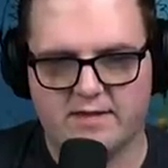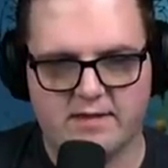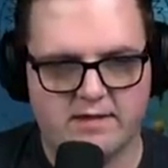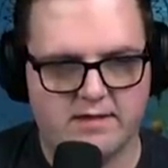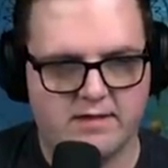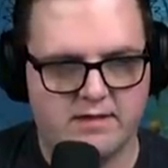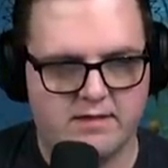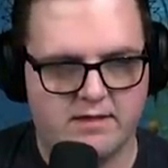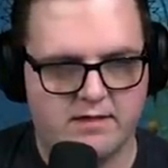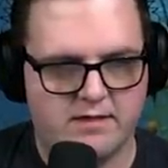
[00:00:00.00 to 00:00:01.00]
good. Small
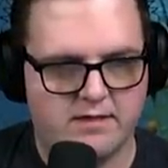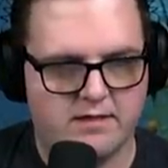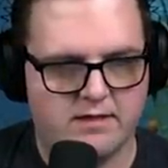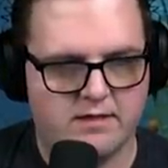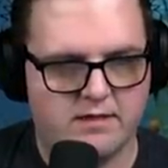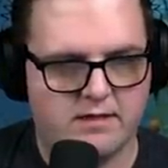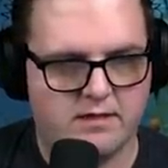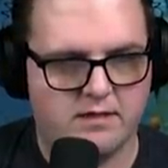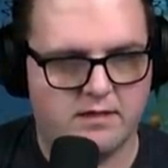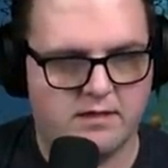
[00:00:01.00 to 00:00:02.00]
rocks are used for the
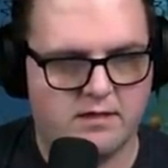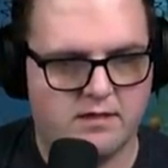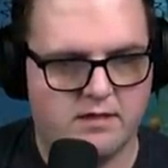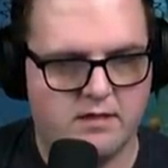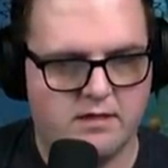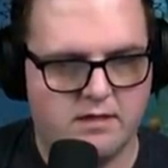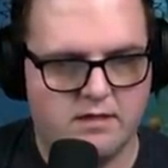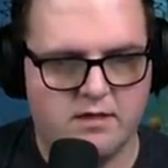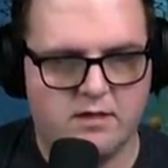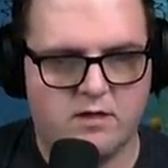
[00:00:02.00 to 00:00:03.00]
slingshot that none of us
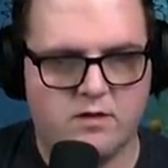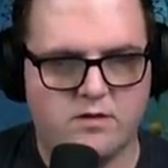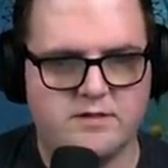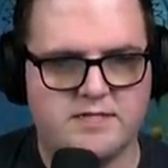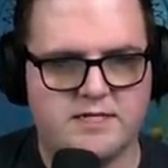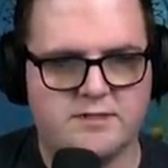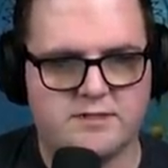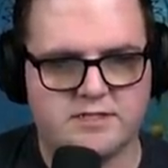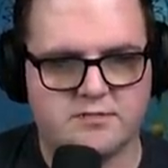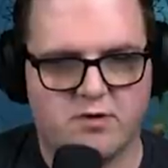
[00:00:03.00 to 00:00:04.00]
have. Holds extra
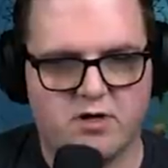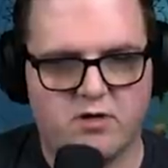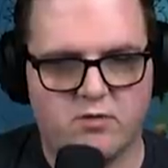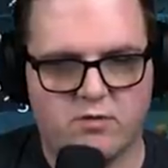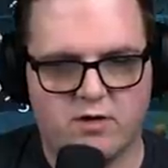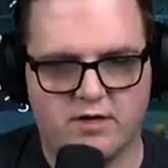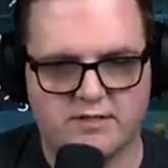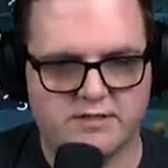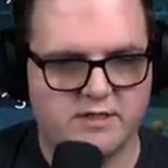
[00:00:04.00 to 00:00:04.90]
small oh, rocks.